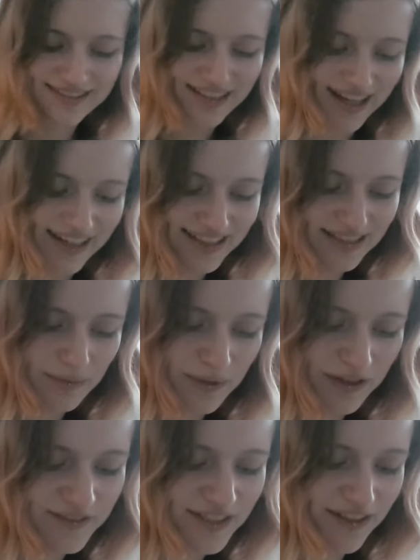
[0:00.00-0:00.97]
and I didn't want
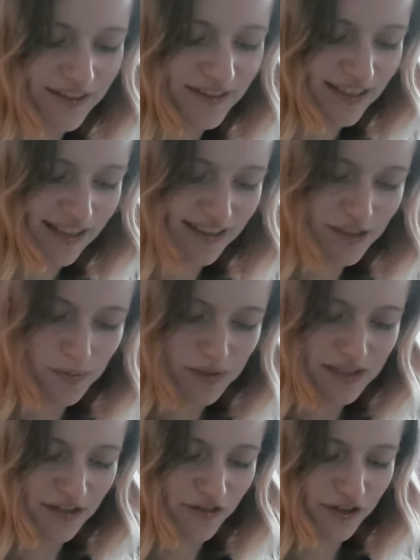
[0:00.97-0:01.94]
to have to go to like a
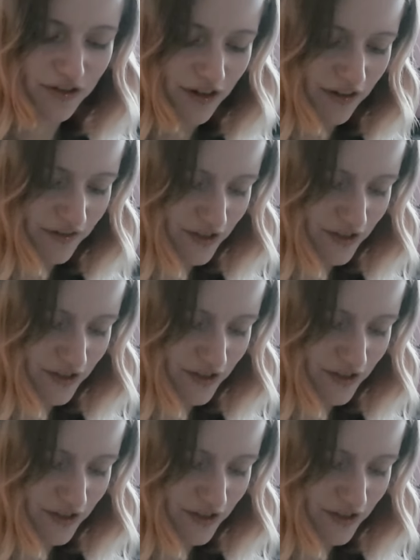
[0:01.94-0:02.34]
specific craft